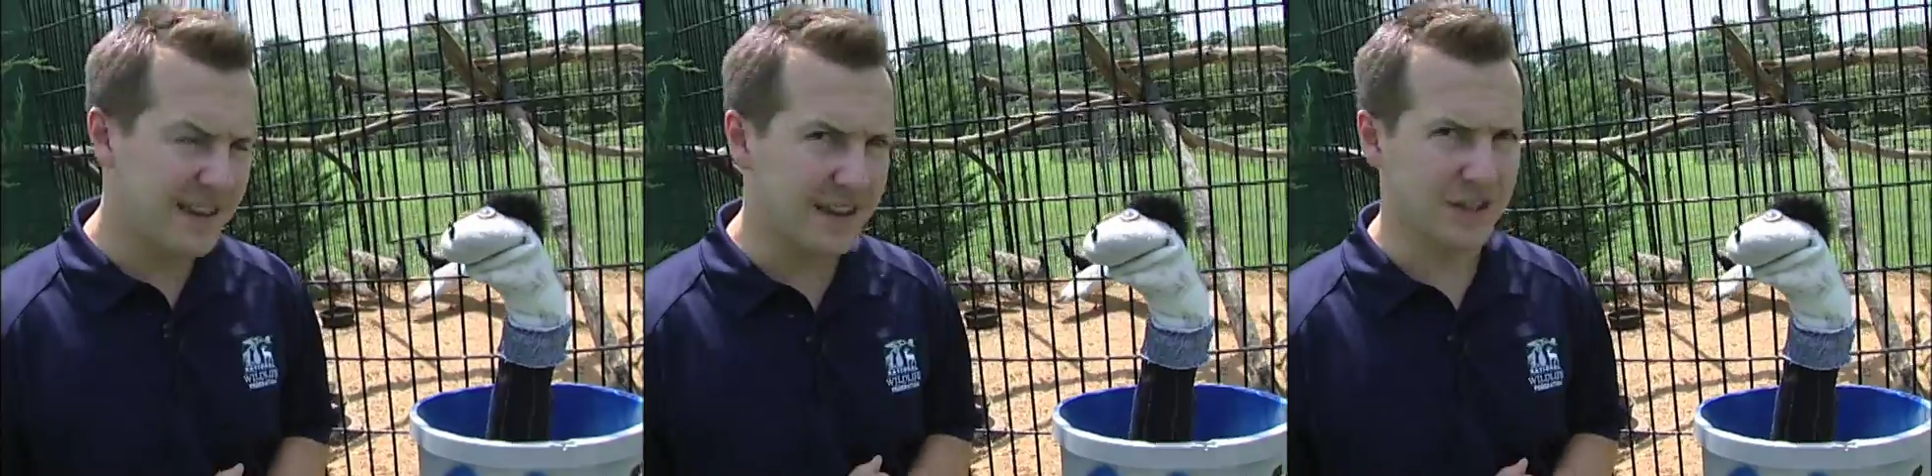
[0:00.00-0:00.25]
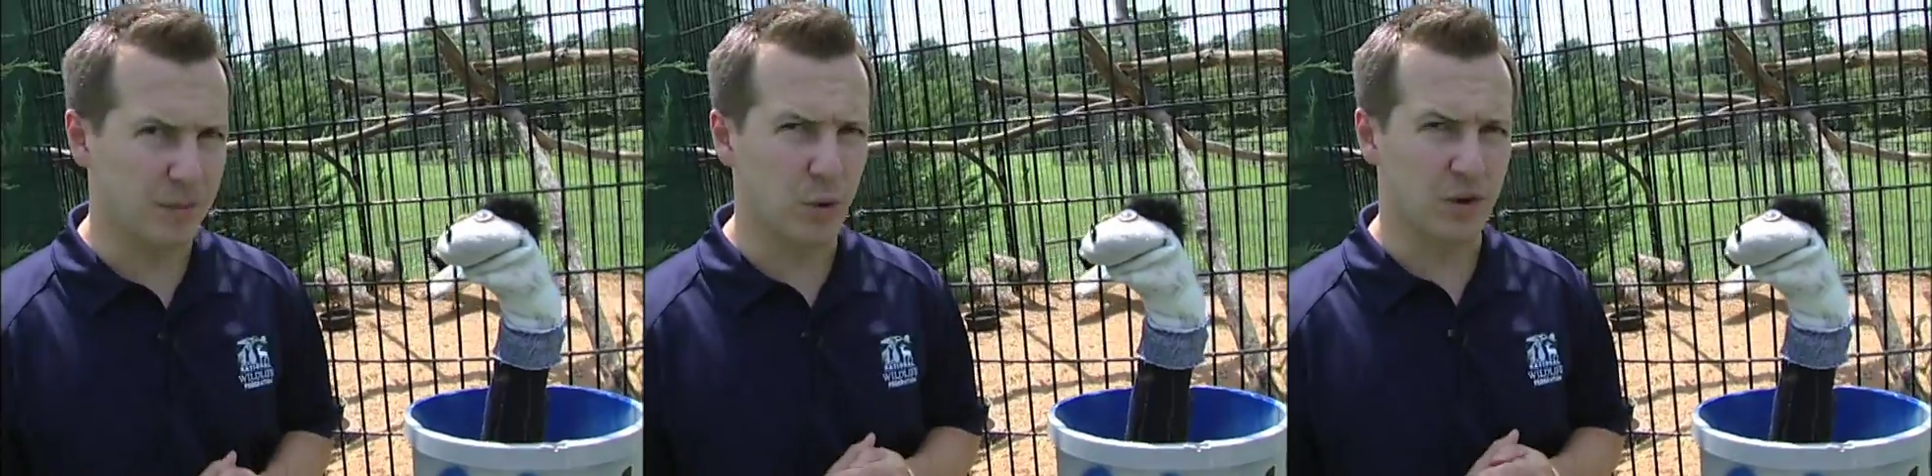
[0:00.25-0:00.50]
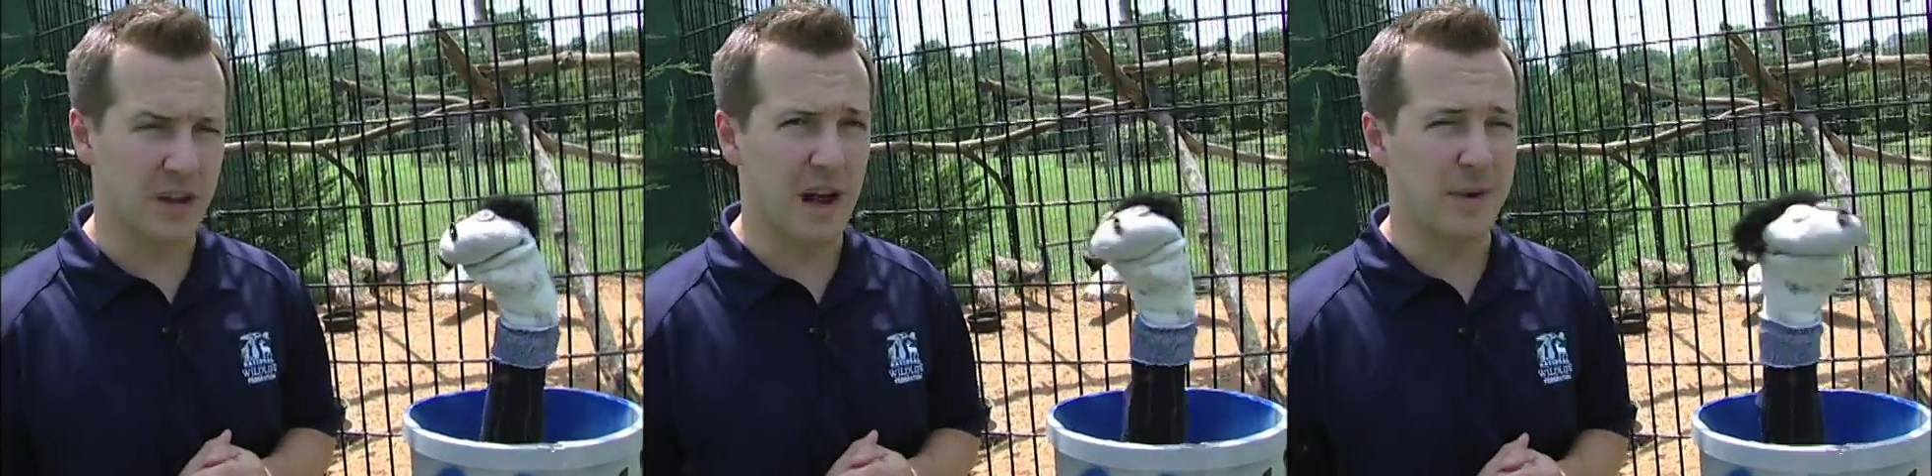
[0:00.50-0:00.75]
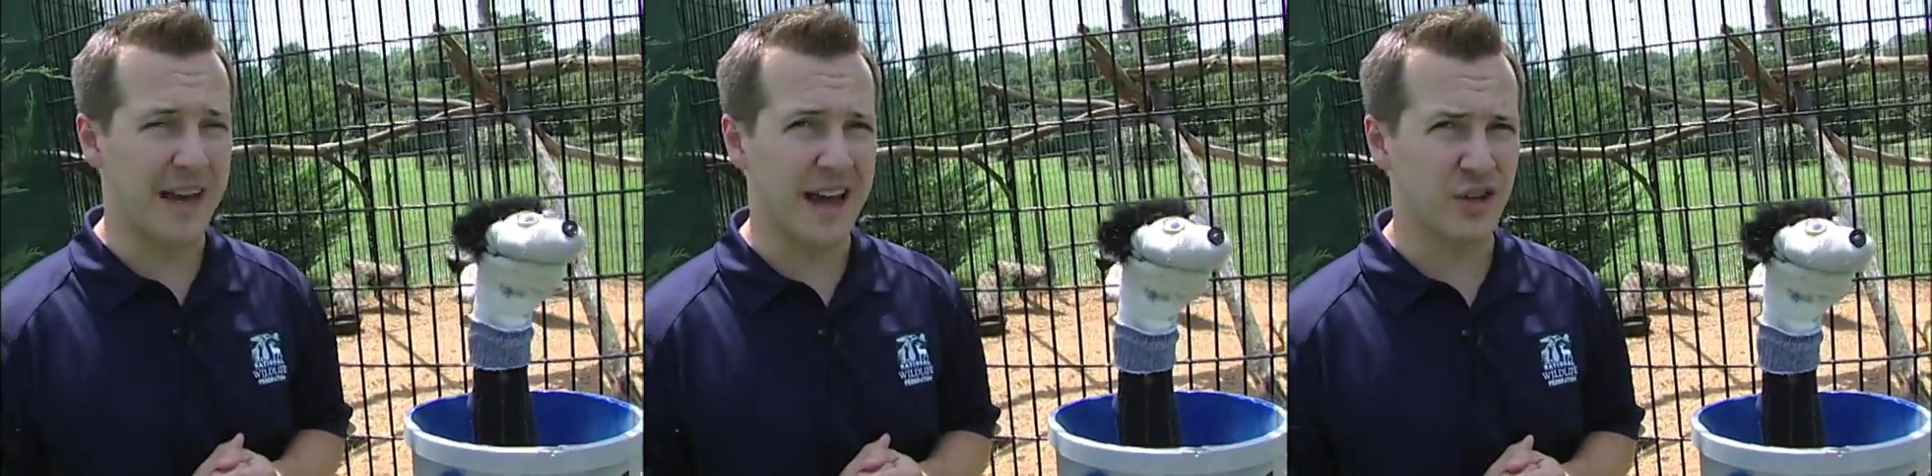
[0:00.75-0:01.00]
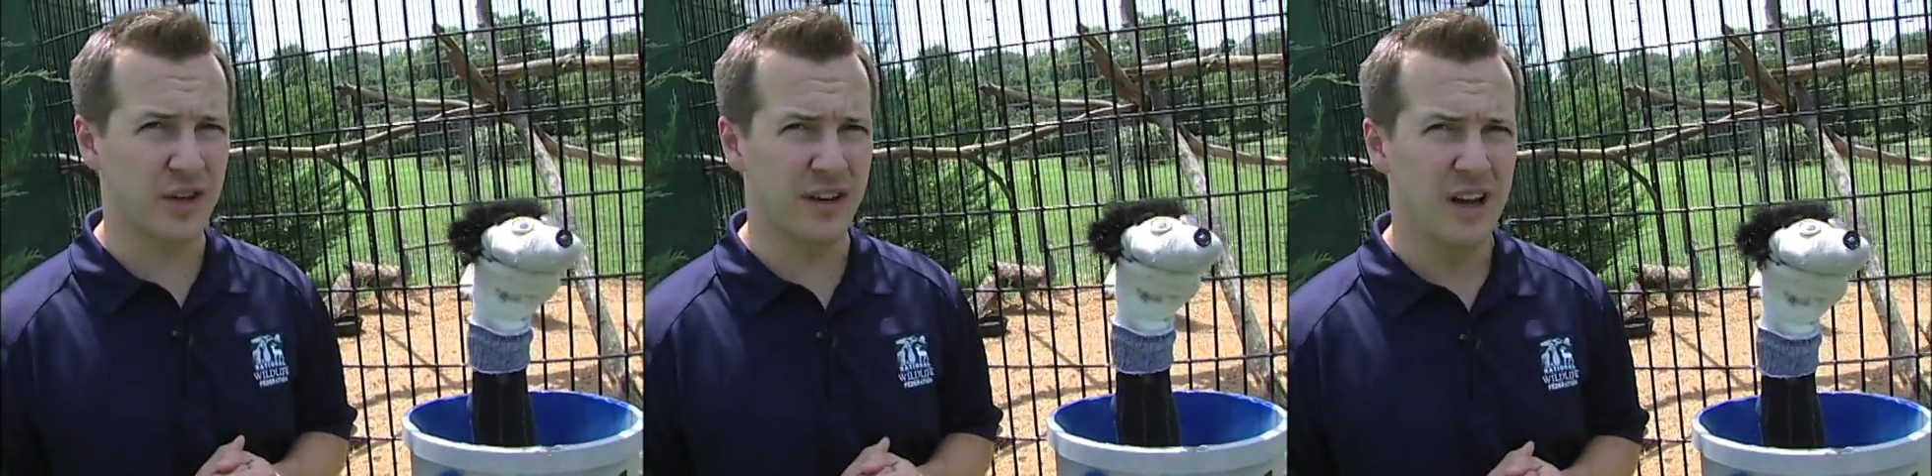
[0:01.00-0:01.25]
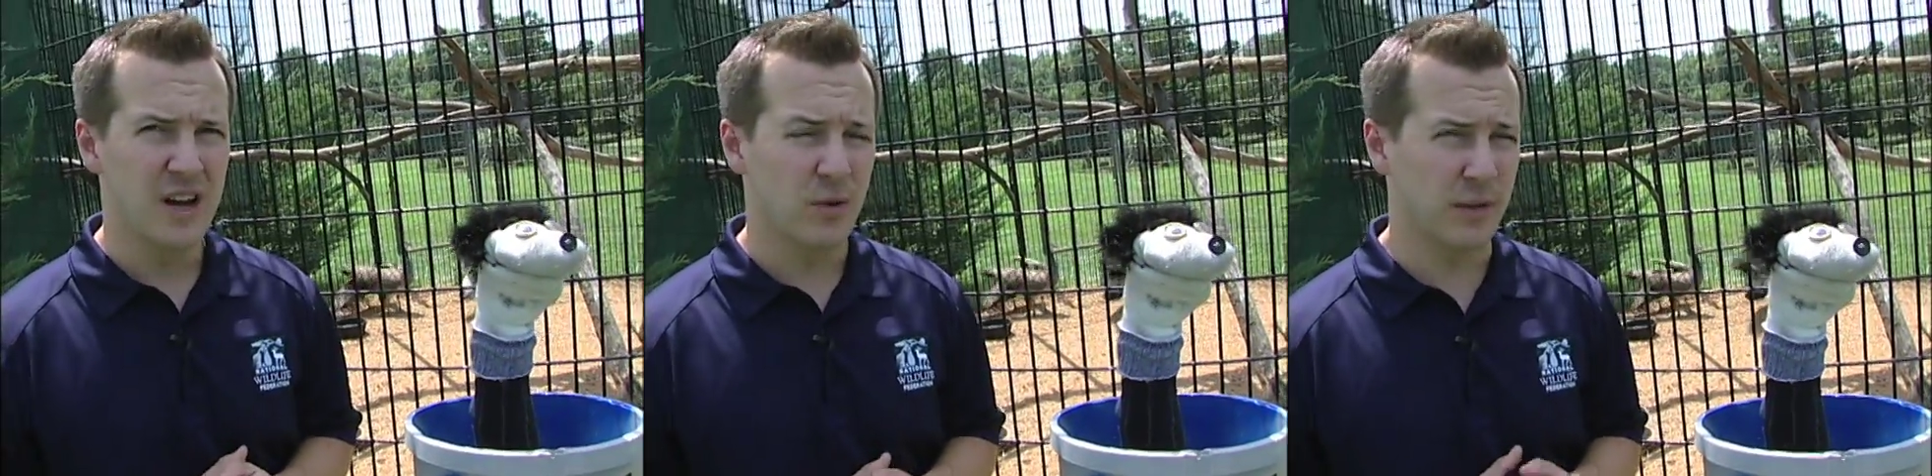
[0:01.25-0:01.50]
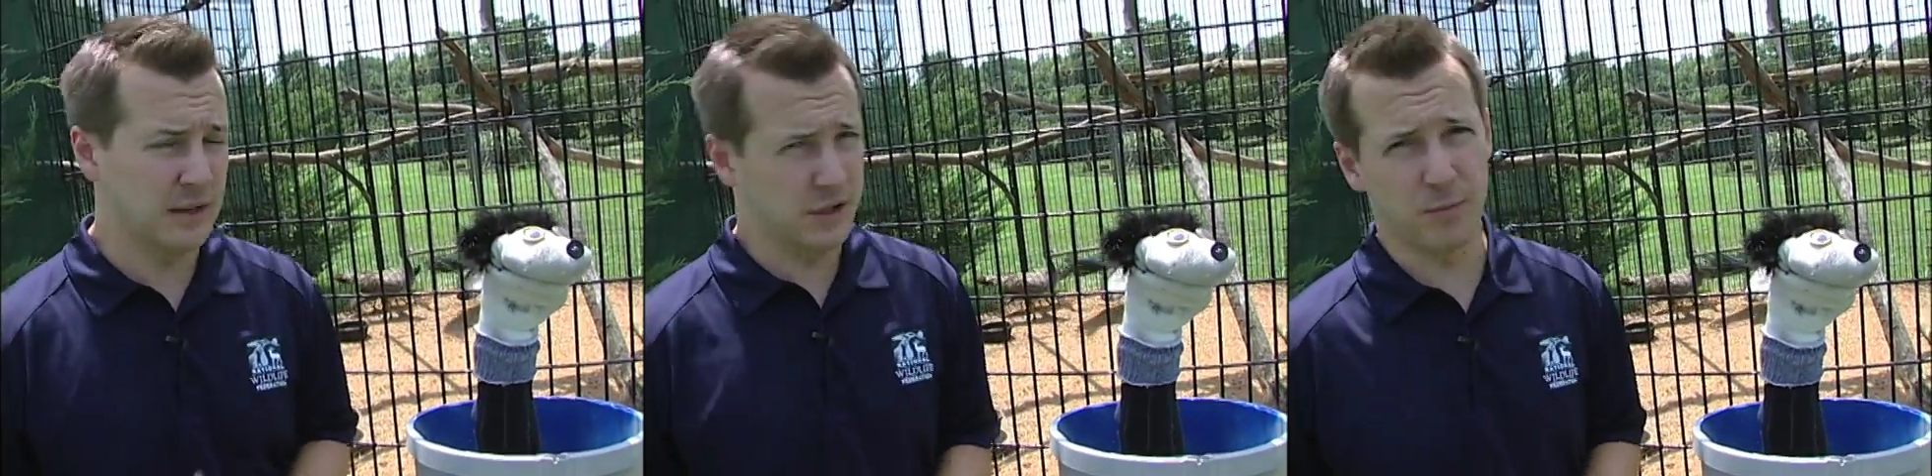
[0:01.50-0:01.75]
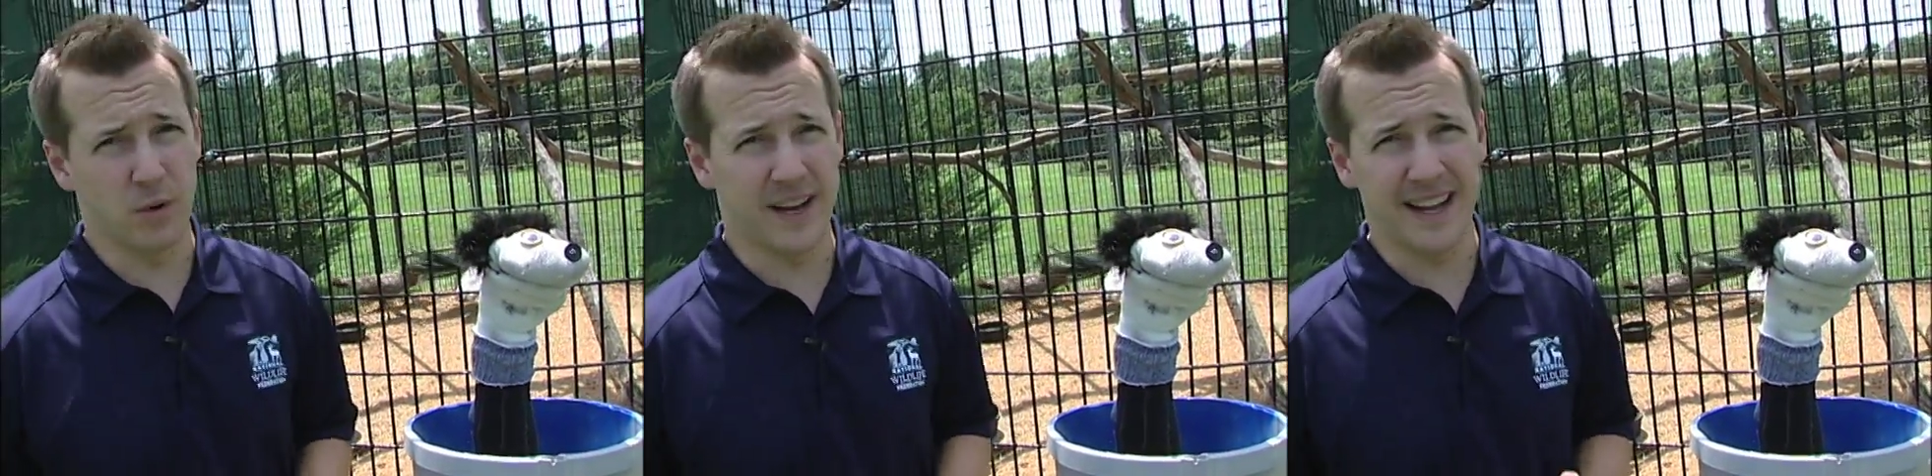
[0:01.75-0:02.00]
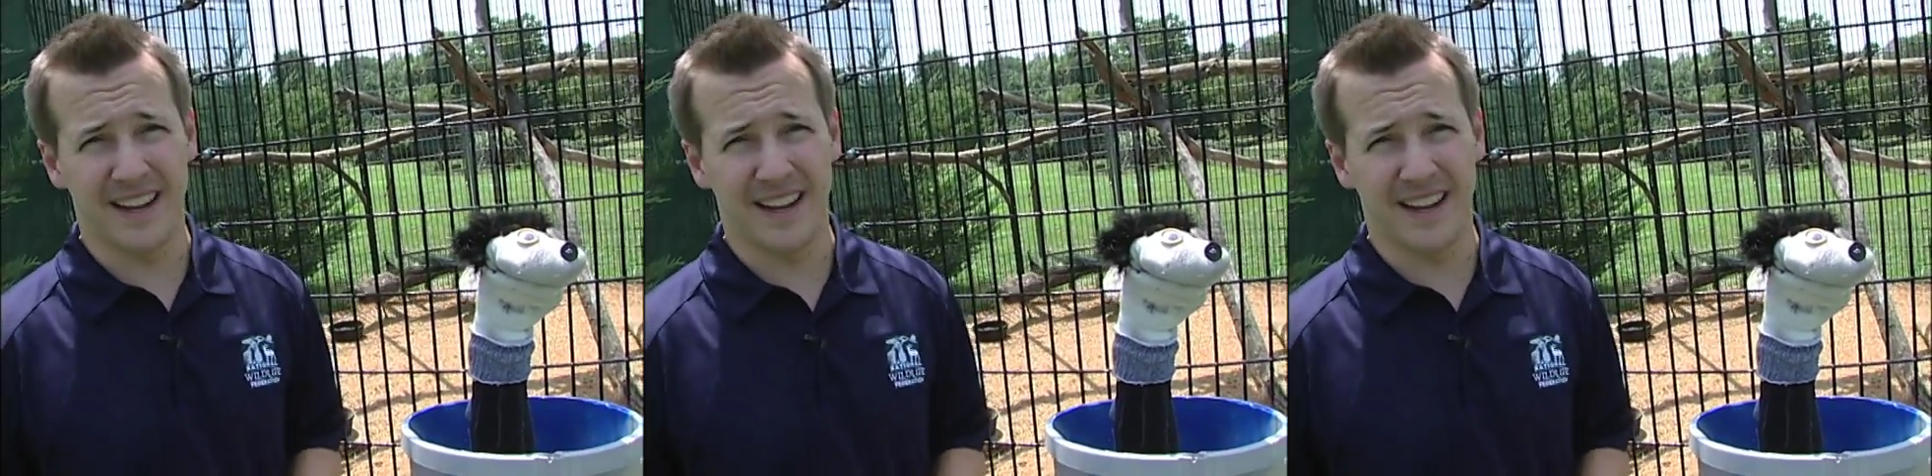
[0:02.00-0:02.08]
they support climate action without supporting